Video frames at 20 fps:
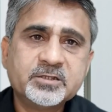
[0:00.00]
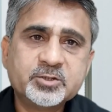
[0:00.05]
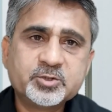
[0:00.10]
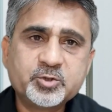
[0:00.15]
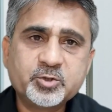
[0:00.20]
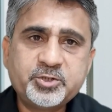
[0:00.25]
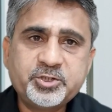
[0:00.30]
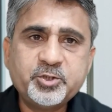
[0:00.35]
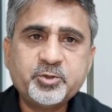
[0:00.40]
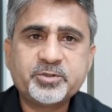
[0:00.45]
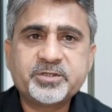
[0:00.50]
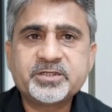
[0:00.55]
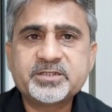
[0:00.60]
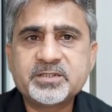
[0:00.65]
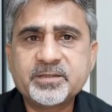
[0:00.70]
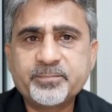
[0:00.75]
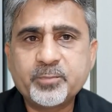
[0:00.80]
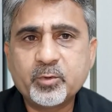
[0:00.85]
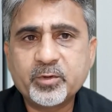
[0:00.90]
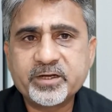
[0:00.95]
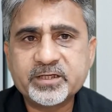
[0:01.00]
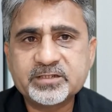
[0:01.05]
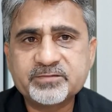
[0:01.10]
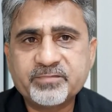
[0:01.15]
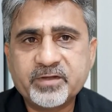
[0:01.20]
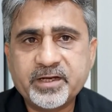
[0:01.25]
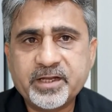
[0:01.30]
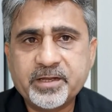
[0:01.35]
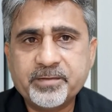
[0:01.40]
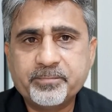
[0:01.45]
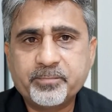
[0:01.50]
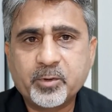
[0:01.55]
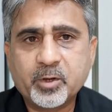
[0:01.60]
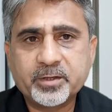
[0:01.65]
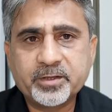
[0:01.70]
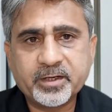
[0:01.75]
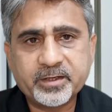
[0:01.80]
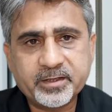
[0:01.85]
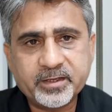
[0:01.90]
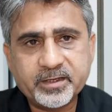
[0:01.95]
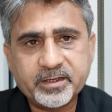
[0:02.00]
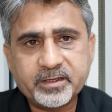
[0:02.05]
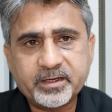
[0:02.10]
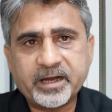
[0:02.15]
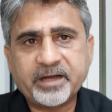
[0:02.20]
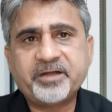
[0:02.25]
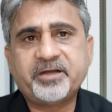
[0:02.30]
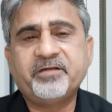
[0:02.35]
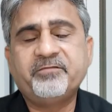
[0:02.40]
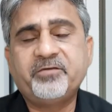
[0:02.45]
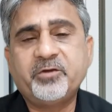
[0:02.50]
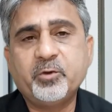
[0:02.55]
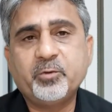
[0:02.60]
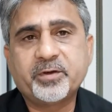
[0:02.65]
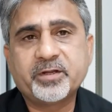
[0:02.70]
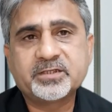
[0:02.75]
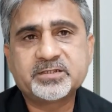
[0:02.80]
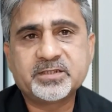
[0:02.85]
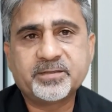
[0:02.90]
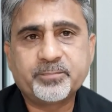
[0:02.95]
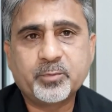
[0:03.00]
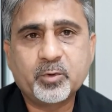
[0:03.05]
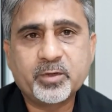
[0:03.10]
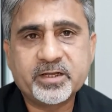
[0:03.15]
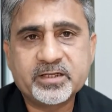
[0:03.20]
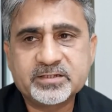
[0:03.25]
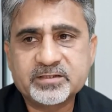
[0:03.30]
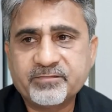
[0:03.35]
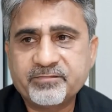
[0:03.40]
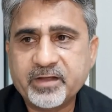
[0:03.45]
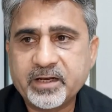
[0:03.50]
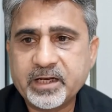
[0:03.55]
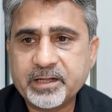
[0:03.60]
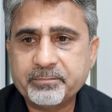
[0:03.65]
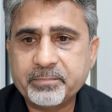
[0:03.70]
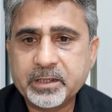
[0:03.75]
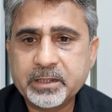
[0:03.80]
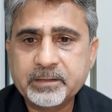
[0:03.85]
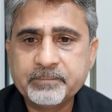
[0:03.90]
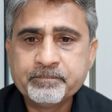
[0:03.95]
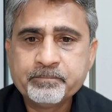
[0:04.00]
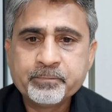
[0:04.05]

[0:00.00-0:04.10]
So tutor support is very important, and active tutor support is available.